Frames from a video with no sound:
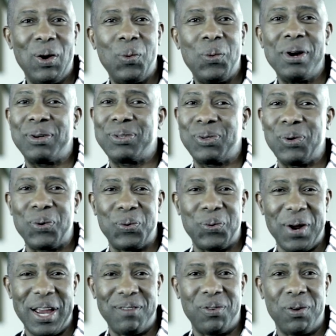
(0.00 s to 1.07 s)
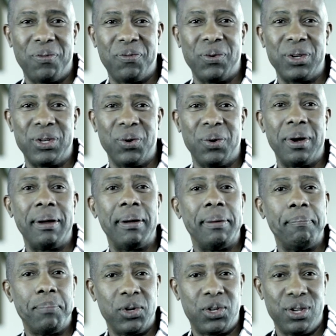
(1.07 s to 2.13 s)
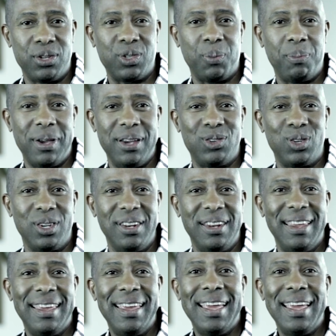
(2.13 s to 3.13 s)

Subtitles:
We're so grateful for your participation.